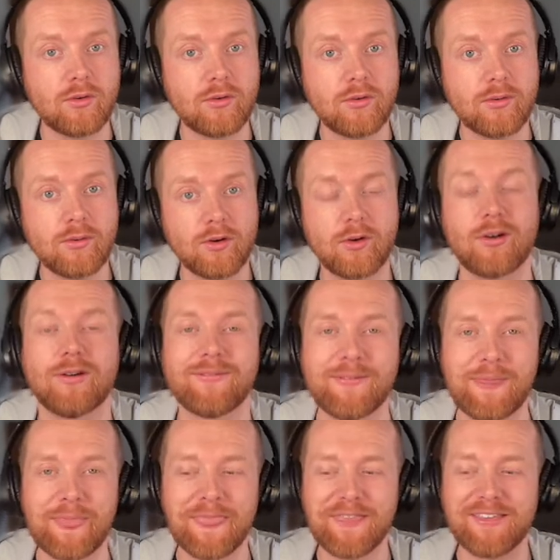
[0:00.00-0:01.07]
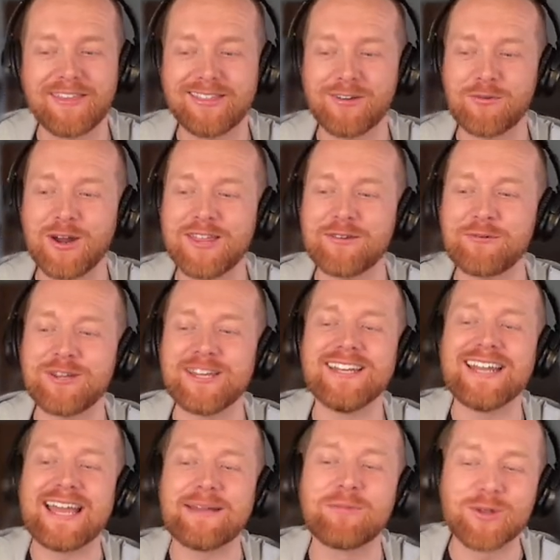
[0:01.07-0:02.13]
or the way that we
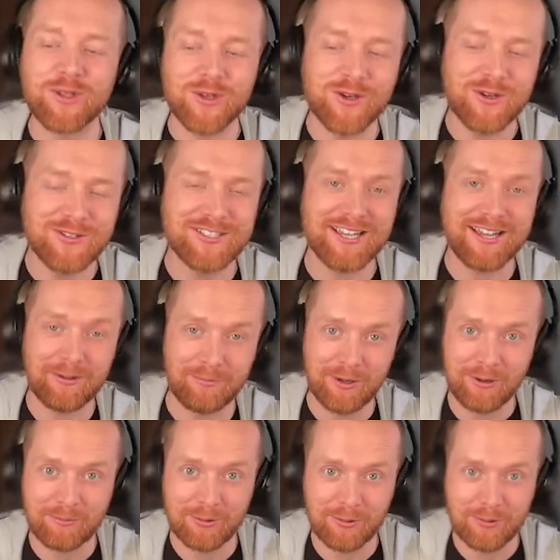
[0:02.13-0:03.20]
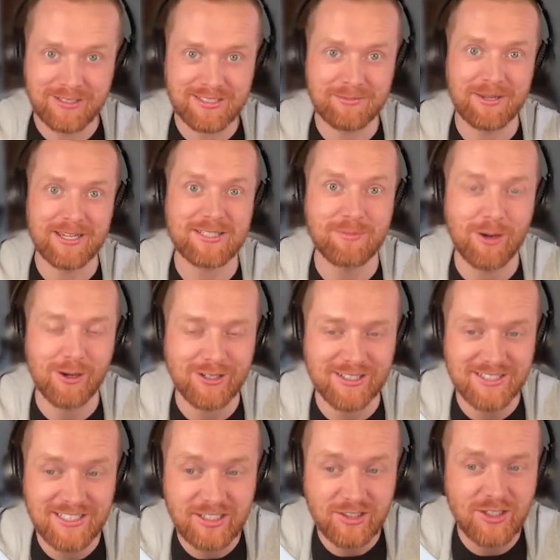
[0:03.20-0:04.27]
enable you to help your employees to make smarter
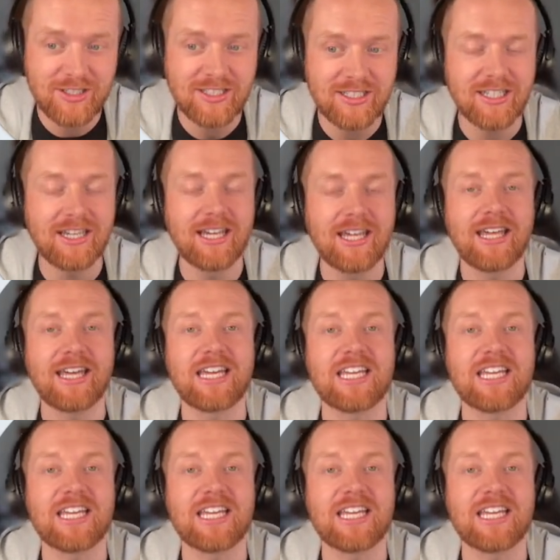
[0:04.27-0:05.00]
decisions, is